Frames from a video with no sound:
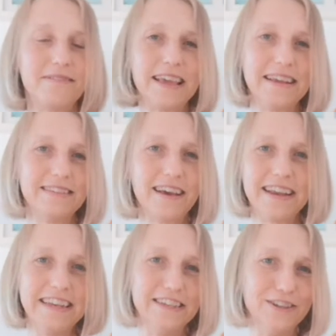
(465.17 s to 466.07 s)
things that
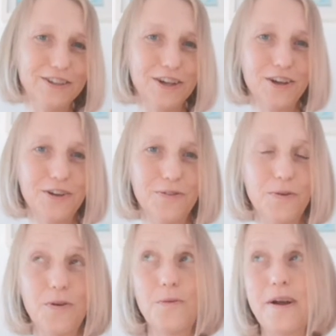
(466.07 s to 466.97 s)
I need to do
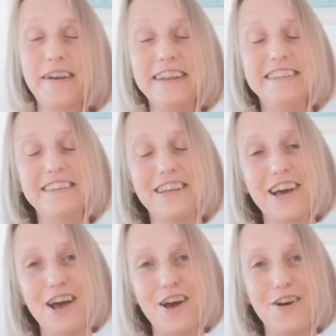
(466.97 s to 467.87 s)
or where I need to
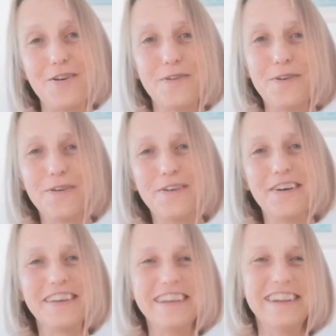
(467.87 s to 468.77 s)
go or,
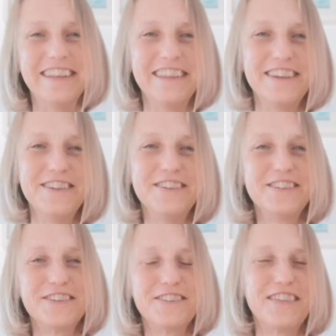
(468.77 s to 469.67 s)
you know, the
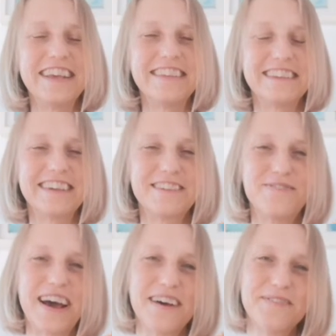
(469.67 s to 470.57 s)
usual things that can
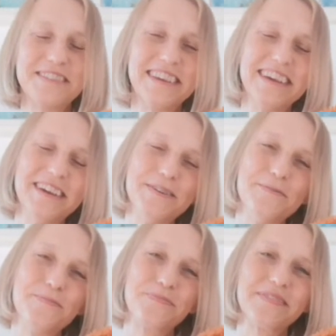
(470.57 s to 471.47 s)
perhaps
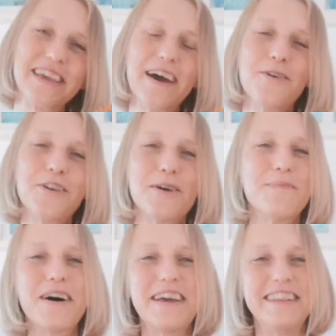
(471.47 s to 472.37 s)
get on our
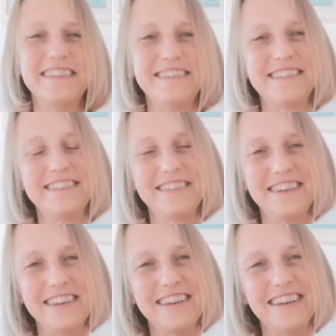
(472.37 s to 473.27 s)
minds
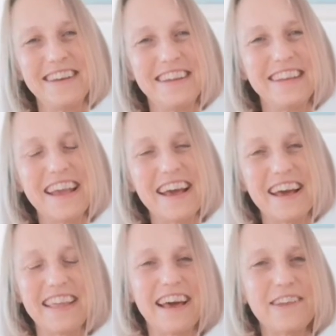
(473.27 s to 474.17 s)

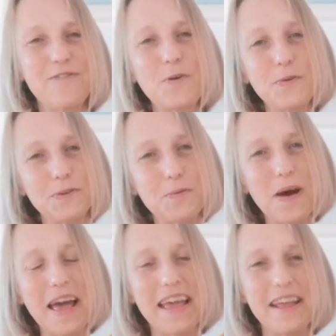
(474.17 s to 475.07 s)
yeah, that falls
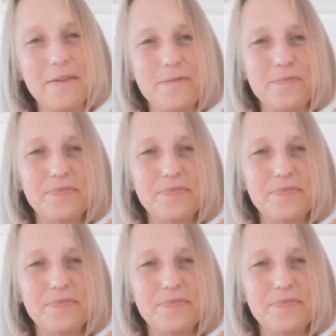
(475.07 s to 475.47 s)
away.